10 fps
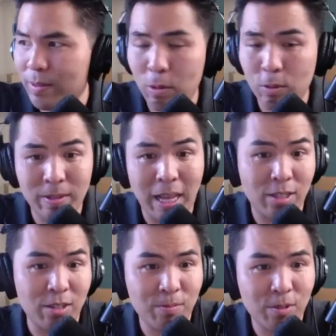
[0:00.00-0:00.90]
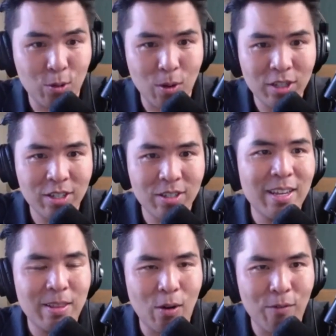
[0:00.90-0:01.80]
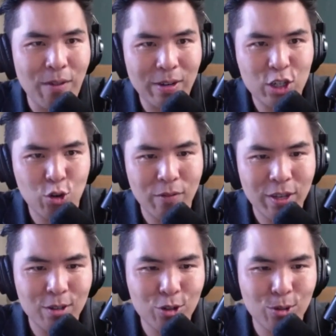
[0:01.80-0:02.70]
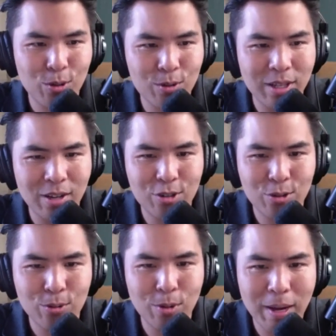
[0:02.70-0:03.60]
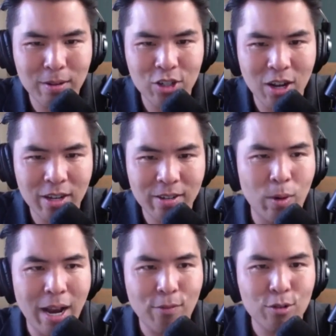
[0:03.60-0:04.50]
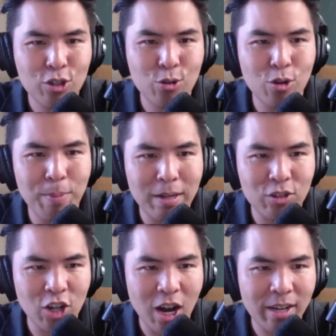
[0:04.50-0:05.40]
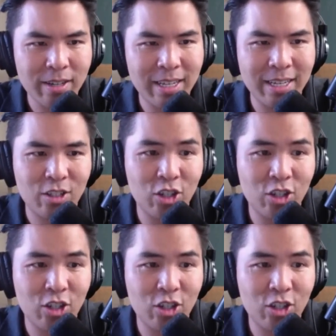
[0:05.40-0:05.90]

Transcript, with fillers: those, that's a good question. There are very trivial truths that are true about John. Whatever's true about John, he's